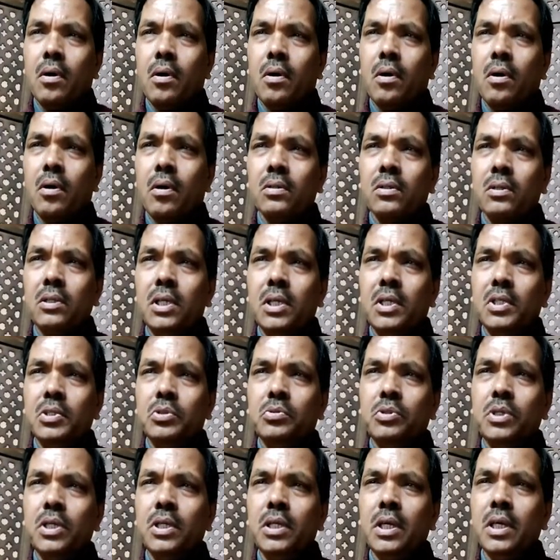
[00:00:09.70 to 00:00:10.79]
on the
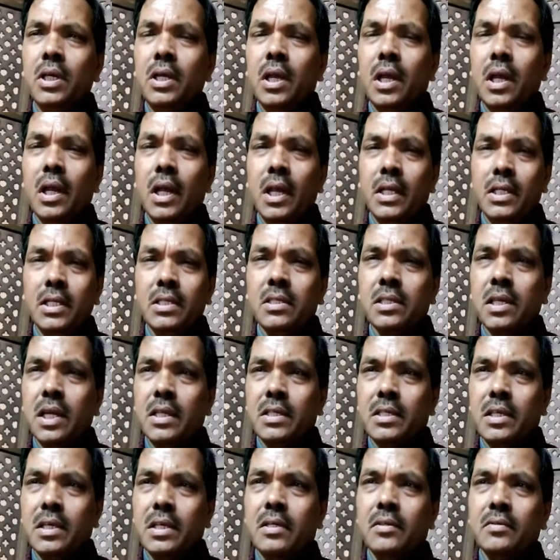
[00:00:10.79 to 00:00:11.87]
Union
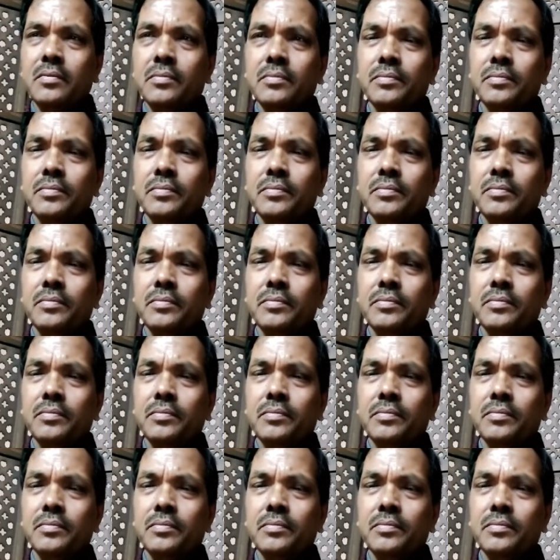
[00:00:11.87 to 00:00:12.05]
Legislature,